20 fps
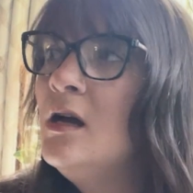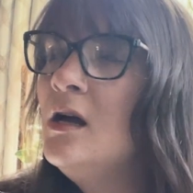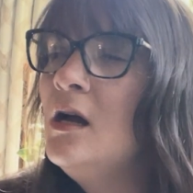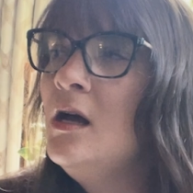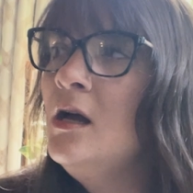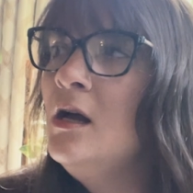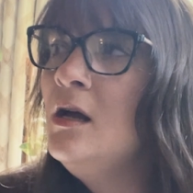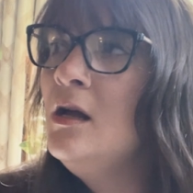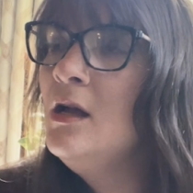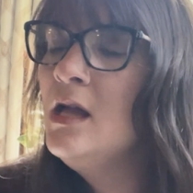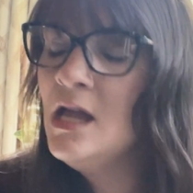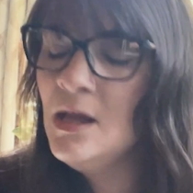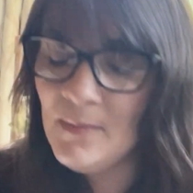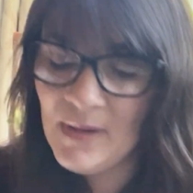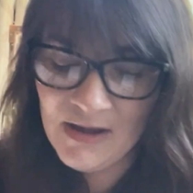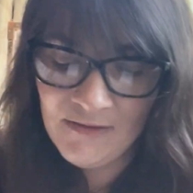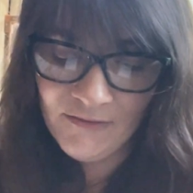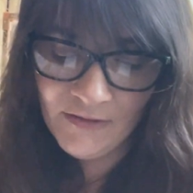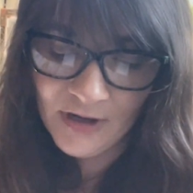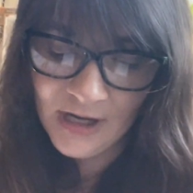Am
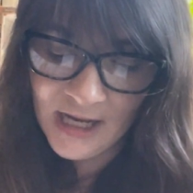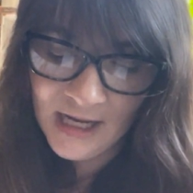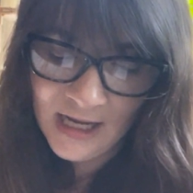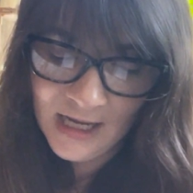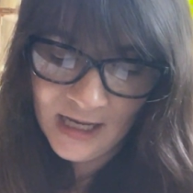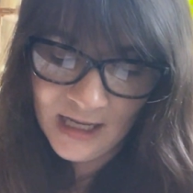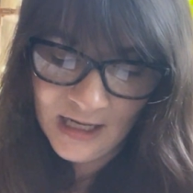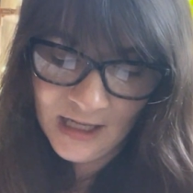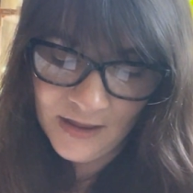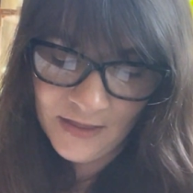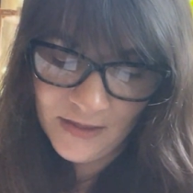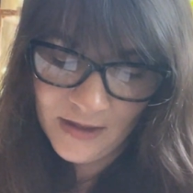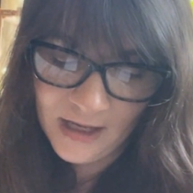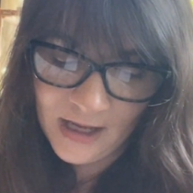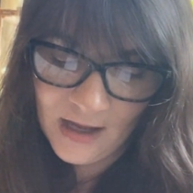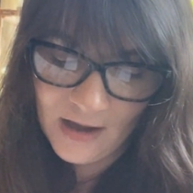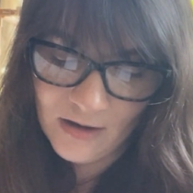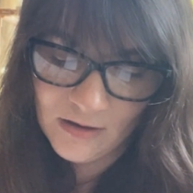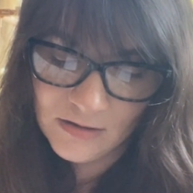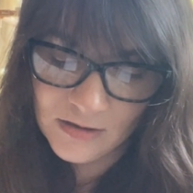I forgetting
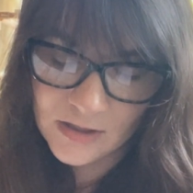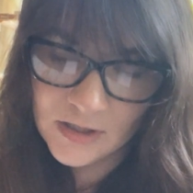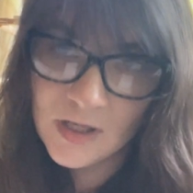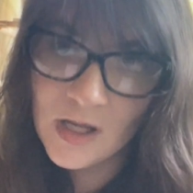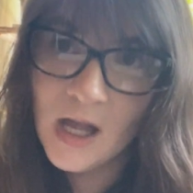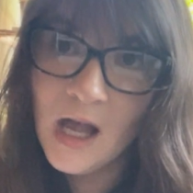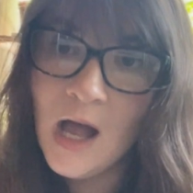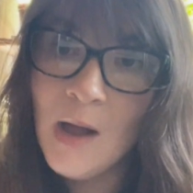anything else?